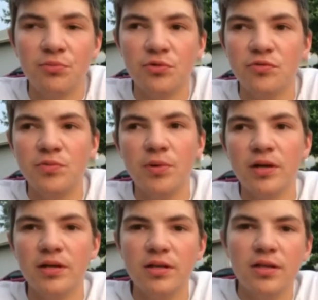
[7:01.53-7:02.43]
moves,
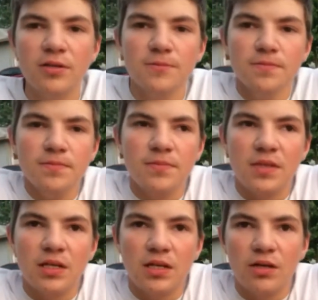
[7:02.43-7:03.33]
but
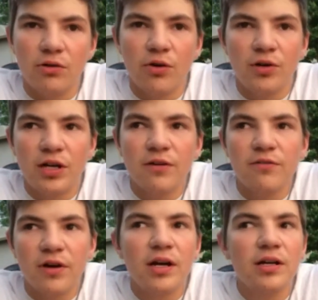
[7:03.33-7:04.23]
it'll go into gear
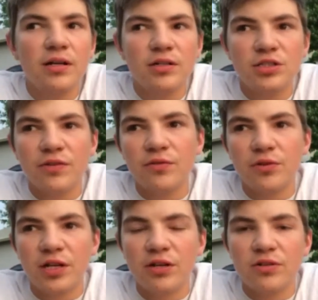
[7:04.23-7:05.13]
fine, shift through
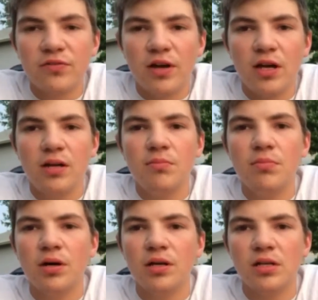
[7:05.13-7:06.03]
the gears fine,
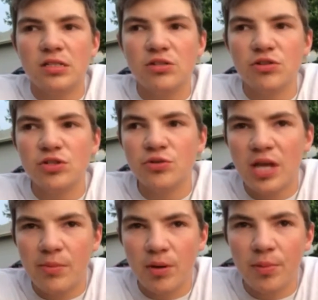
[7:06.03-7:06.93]
but as soon as you
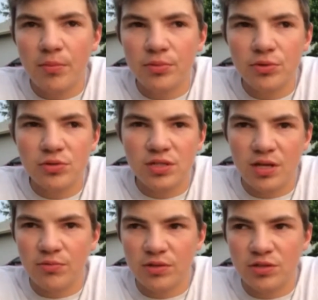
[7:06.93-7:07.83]
came up on boost,
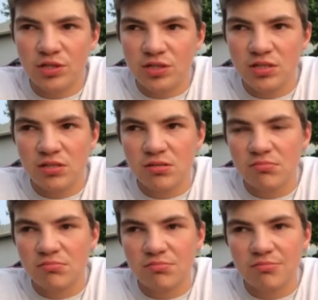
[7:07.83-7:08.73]
it would just
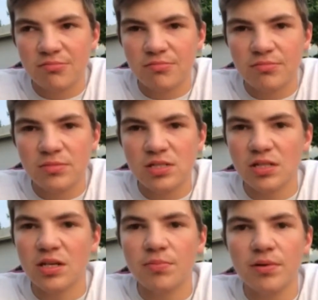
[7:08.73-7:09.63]

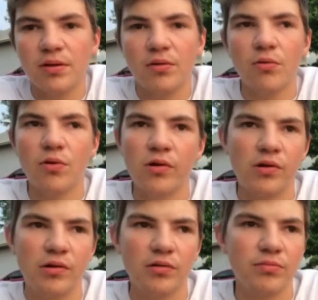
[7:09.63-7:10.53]
slip
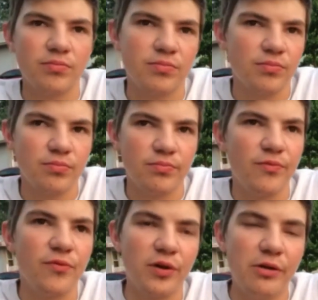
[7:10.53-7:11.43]
or
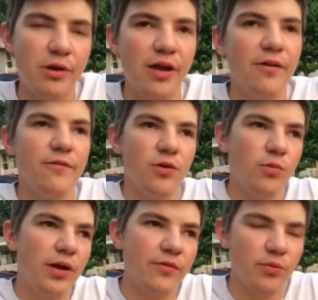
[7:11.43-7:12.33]
free rev or
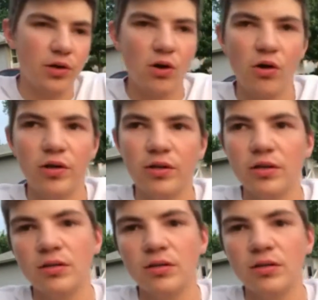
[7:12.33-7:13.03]
whatever you want to call it.